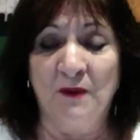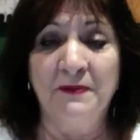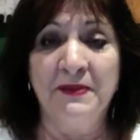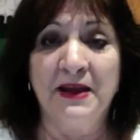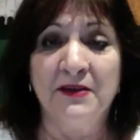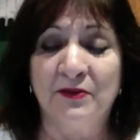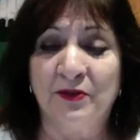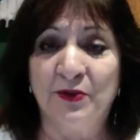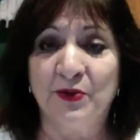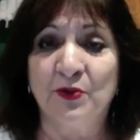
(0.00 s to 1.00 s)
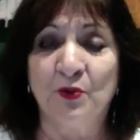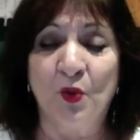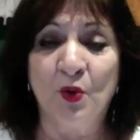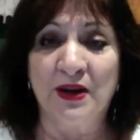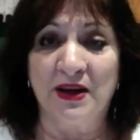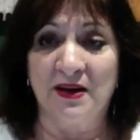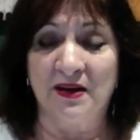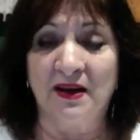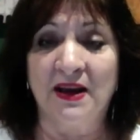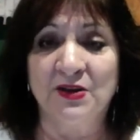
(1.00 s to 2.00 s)
that through
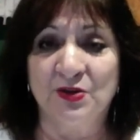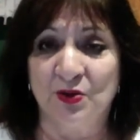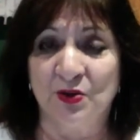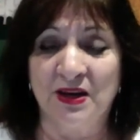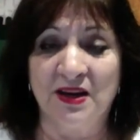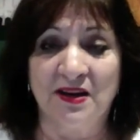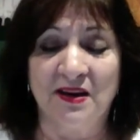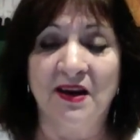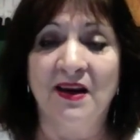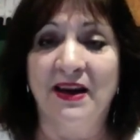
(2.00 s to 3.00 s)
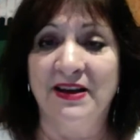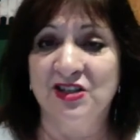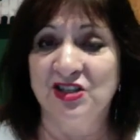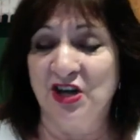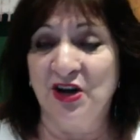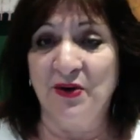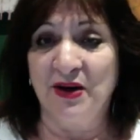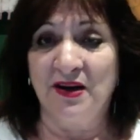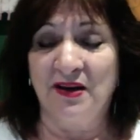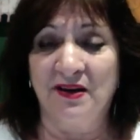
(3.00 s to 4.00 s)
walking and talking and
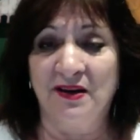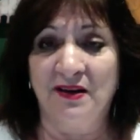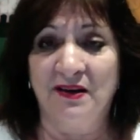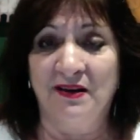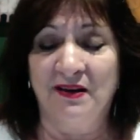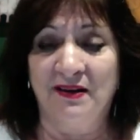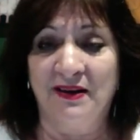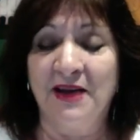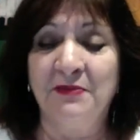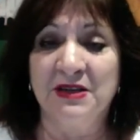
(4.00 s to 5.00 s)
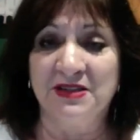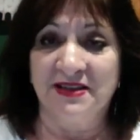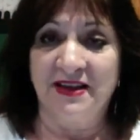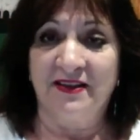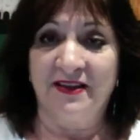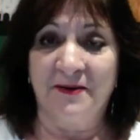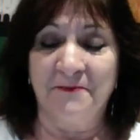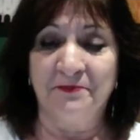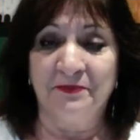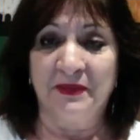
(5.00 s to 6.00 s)
sharing, coming together.
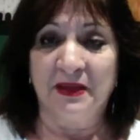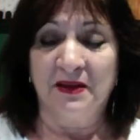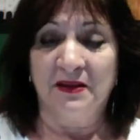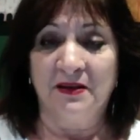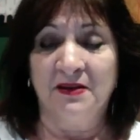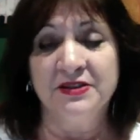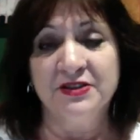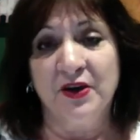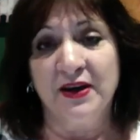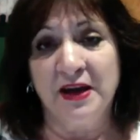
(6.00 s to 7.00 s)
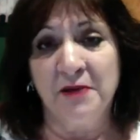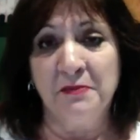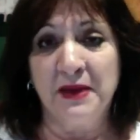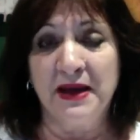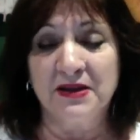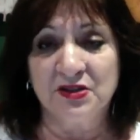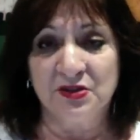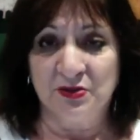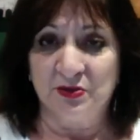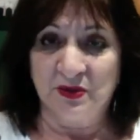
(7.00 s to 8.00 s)
So I come back
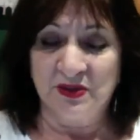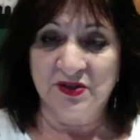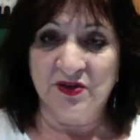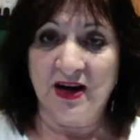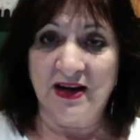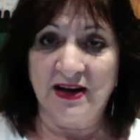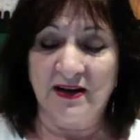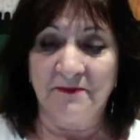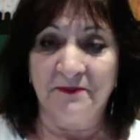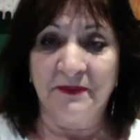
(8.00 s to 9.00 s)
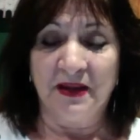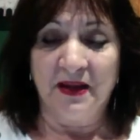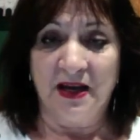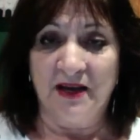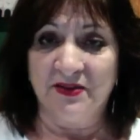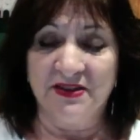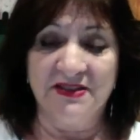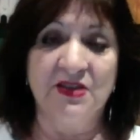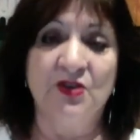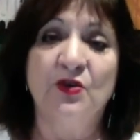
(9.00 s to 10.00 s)
to Australia after this
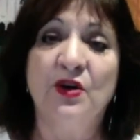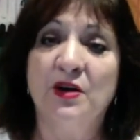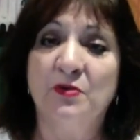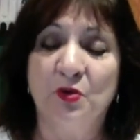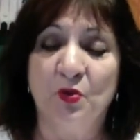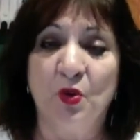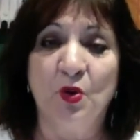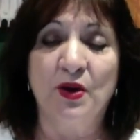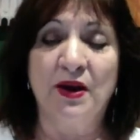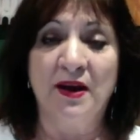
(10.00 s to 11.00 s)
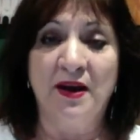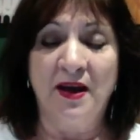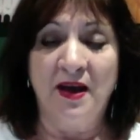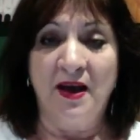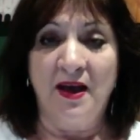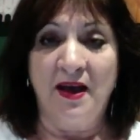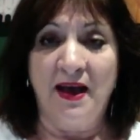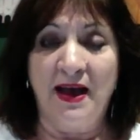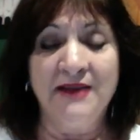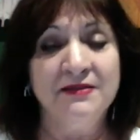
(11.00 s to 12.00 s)
incredible walk,
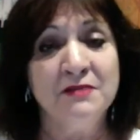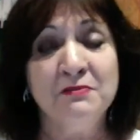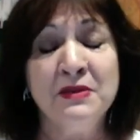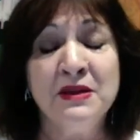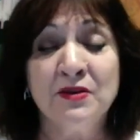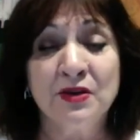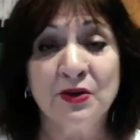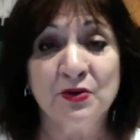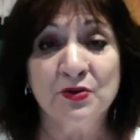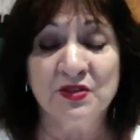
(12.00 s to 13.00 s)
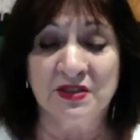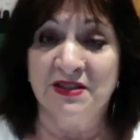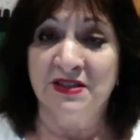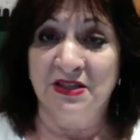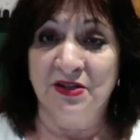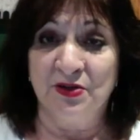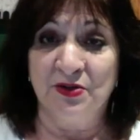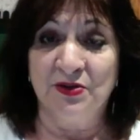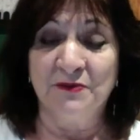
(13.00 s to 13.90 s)
and the miracles continued.